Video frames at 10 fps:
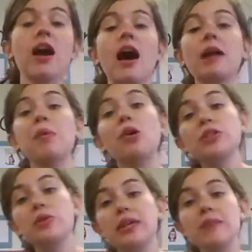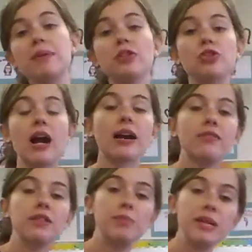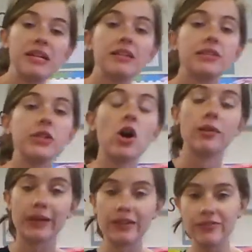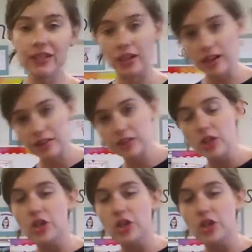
I'm also keeping track of the beats on my fingers.